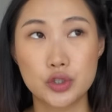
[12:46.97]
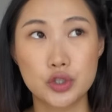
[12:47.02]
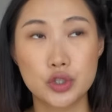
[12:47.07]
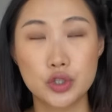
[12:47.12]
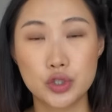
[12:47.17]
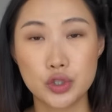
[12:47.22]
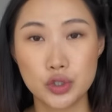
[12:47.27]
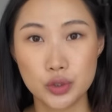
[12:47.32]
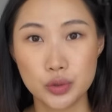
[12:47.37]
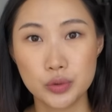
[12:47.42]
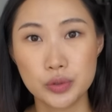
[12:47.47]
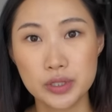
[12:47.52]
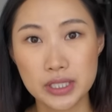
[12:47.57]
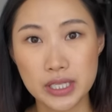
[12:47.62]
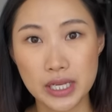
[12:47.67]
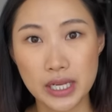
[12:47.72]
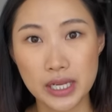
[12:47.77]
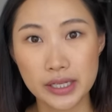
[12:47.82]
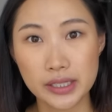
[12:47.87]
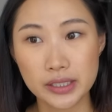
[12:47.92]

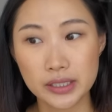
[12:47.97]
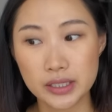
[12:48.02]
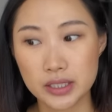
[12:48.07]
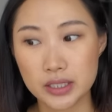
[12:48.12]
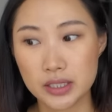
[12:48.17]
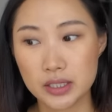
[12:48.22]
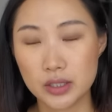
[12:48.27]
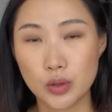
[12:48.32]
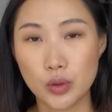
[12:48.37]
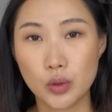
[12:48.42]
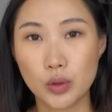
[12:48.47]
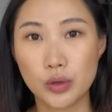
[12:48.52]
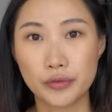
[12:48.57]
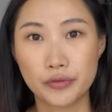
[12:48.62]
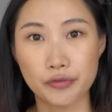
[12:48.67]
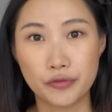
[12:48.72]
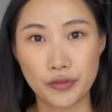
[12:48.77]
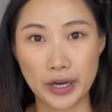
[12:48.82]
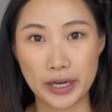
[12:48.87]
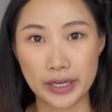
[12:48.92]
Tuesdays or
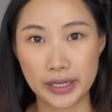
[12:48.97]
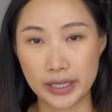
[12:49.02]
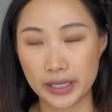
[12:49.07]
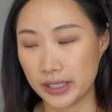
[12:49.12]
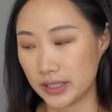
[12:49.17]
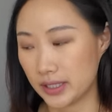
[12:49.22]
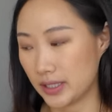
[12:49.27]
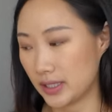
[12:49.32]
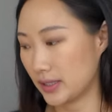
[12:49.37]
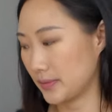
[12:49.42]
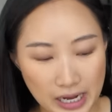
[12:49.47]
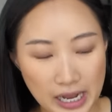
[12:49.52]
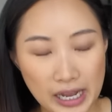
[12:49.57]
Fridays?